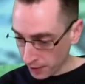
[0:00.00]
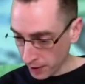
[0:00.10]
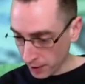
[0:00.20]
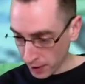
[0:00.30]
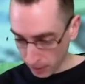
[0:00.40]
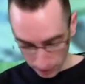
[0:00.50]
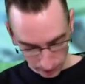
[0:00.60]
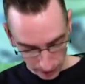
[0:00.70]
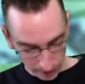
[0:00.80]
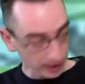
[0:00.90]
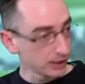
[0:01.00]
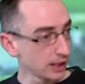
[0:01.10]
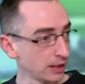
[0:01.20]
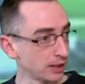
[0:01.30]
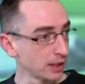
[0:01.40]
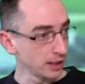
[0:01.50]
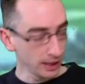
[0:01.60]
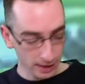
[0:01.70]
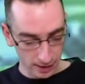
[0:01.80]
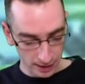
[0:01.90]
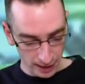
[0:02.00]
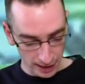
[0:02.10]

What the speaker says: here, though, having said that I needed to take it